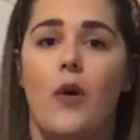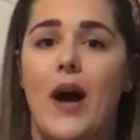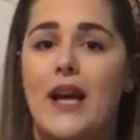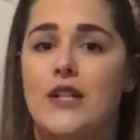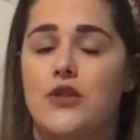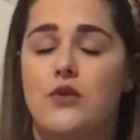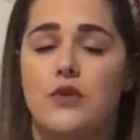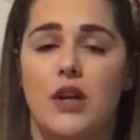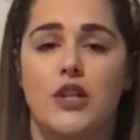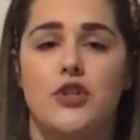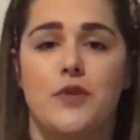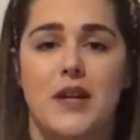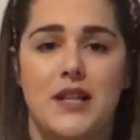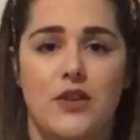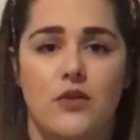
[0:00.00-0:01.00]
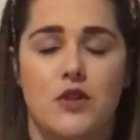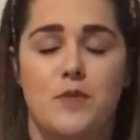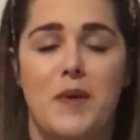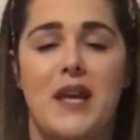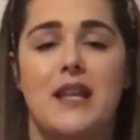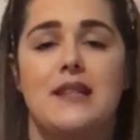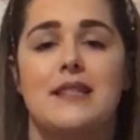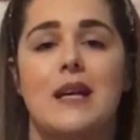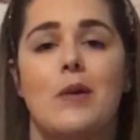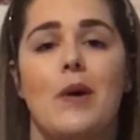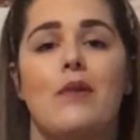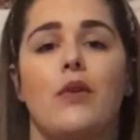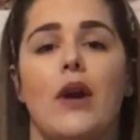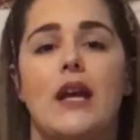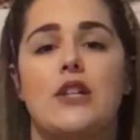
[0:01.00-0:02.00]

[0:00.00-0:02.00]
I do not trade those pins. However,